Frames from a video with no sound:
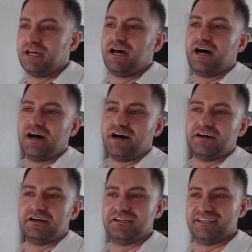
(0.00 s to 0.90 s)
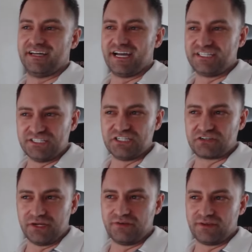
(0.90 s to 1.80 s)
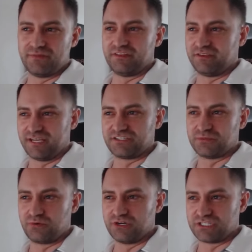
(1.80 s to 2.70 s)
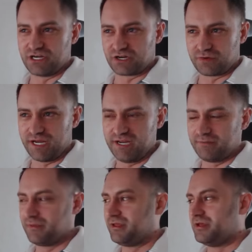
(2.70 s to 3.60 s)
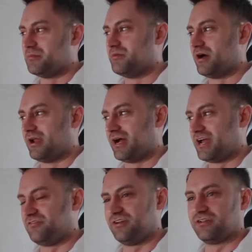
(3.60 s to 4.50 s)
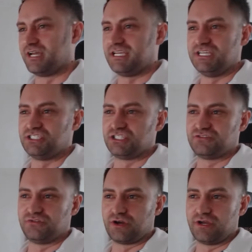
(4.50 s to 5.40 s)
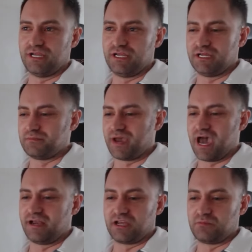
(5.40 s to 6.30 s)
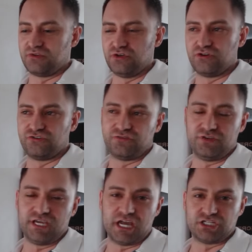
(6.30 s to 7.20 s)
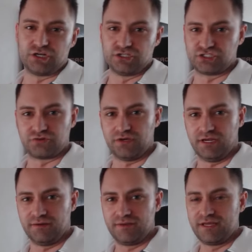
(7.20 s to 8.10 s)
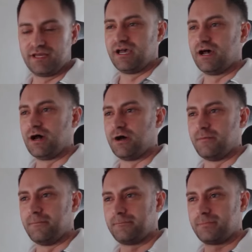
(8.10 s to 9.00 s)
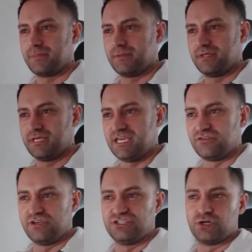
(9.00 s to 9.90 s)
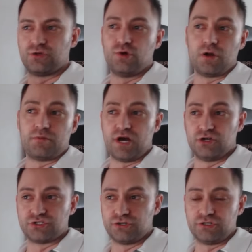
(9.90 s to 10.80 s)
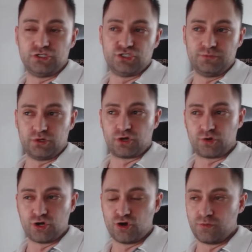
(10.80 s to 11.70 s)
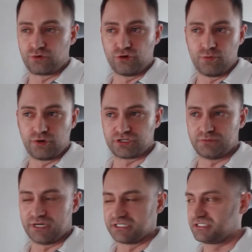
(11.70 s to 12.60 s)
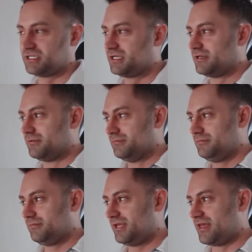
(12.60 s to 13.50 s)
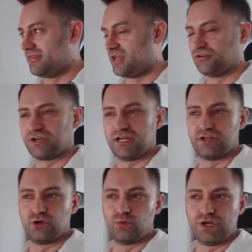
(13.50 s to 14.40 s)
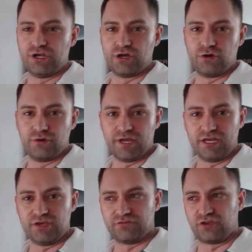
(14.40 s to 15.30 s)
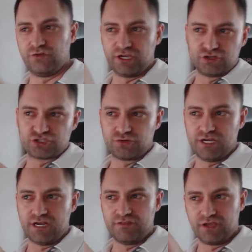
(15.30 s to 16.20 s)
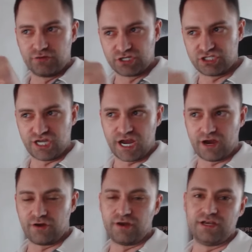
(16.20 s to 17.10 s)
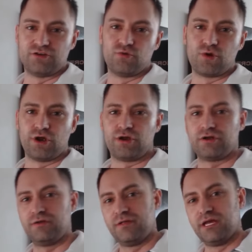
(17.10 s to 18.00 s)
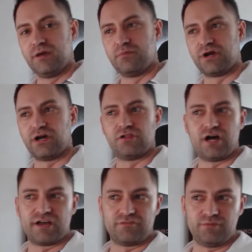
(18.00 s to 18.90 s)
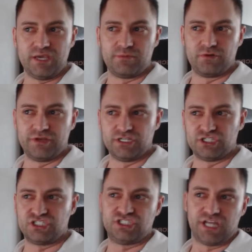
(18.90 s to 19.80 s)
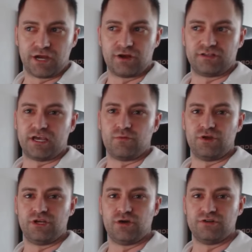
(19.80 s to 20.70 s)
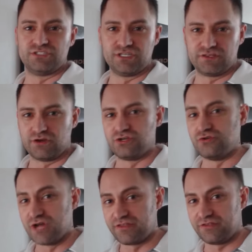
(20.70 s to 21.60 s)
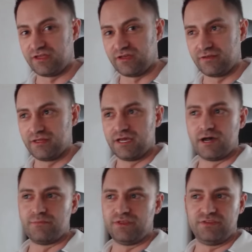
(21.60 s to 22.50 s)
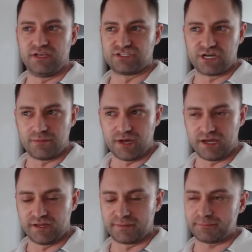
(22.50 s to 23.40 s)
Uh, I do agree with him that the tech support is not great, but I feel like he's just very bad at computers if he can't share his screen. Um, either he's on the wrong browser, you should be on Chrome, Chrome works best. And then you're going to get a little window and you have to click your screen and then click share and it'll work. But a lot of people, they just stare at that window and sit there and do nothing. Um, they think it's automatic.